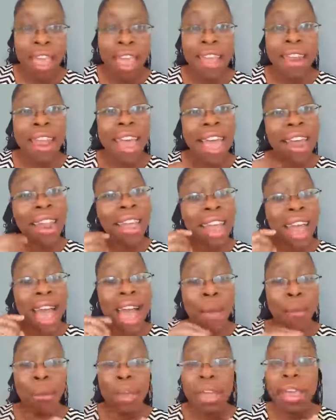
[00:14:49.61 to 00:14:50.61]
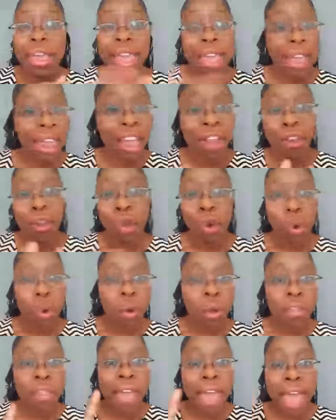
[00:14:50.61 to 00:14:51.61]
And that we can't
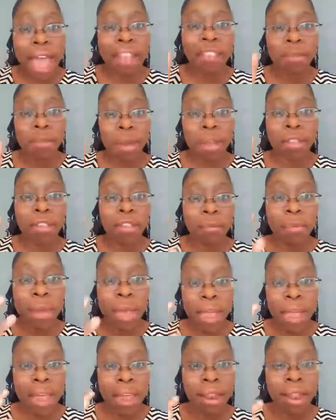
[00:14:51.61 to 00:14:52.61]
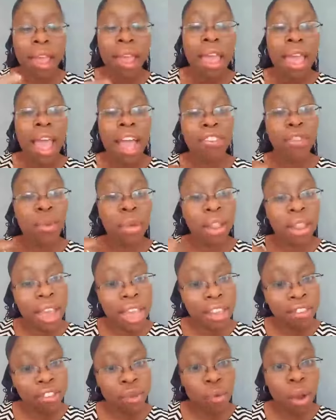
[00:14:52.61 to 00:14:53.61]
ignore the aspect of pain as it
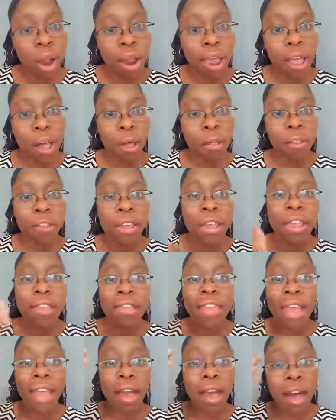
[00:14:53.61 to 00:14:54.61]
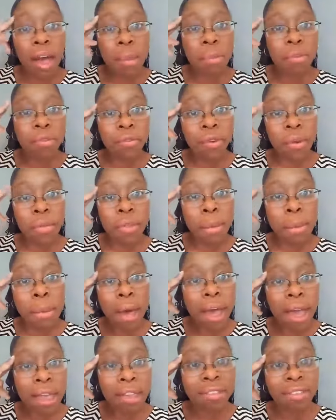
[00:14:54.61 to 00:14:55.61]
relates to our health that comes from the
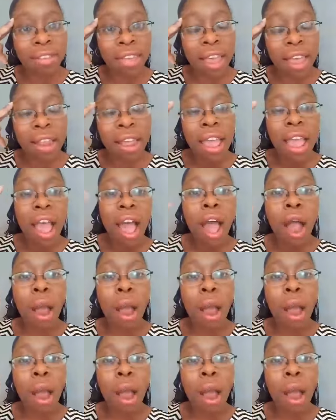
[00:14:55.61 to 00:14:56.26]
mindset,